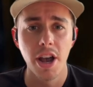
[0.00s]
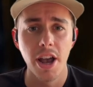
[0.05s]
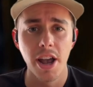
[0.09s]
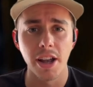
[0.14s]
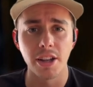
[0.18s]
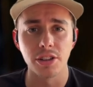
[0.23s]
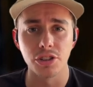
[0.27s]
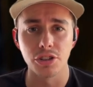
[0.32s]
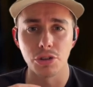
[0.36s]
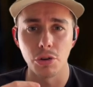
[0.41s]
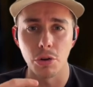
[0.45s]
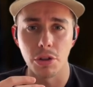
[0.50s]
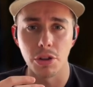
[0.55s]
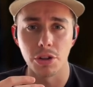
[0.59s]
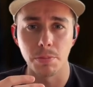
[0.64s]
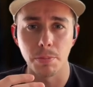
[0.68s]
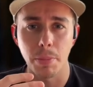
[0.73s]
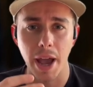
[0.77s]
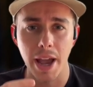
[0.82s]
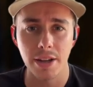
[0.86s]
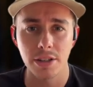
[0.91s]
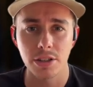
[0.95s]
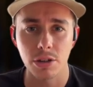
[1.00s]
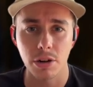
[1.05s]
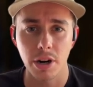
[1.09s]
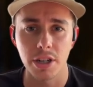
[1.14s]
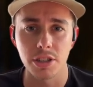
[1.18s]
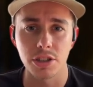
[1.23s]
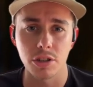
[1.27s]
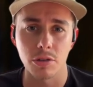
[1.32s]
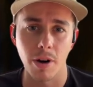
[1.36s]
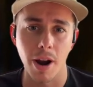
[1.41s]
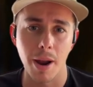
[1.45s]
And so the paste grade
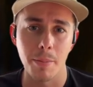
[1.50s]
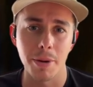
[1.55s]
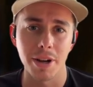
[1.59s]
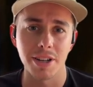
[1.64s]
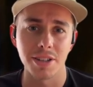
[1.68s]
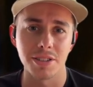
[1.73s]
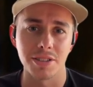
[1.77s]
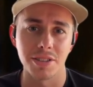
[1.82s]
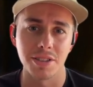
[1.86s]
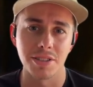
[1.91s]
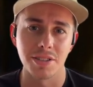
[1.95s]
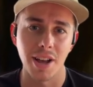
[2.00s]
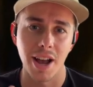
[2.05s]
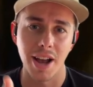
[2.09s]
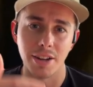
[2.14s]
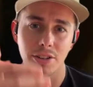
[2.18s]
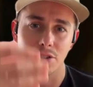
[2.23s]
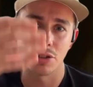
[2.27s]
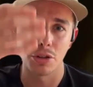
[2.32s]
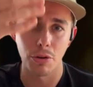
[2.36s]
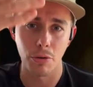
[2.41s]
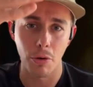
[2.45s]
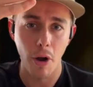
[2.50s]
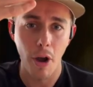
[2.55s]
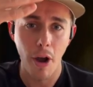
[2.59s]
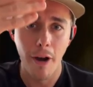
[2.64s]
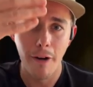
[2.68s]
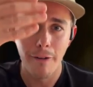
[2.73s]
ceramic is designed to